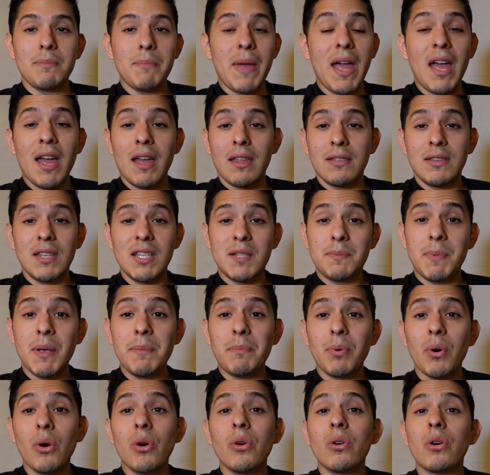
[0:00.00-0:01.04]
man, these
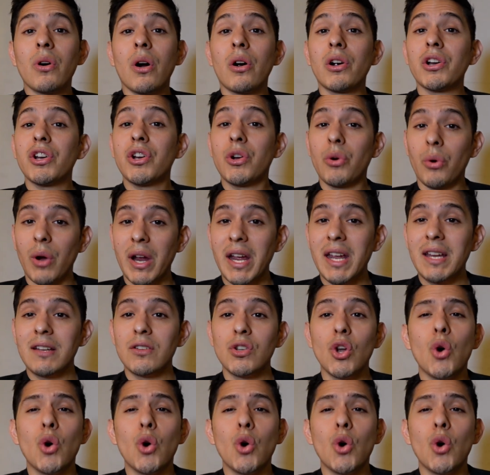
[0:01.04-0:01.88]
people are great.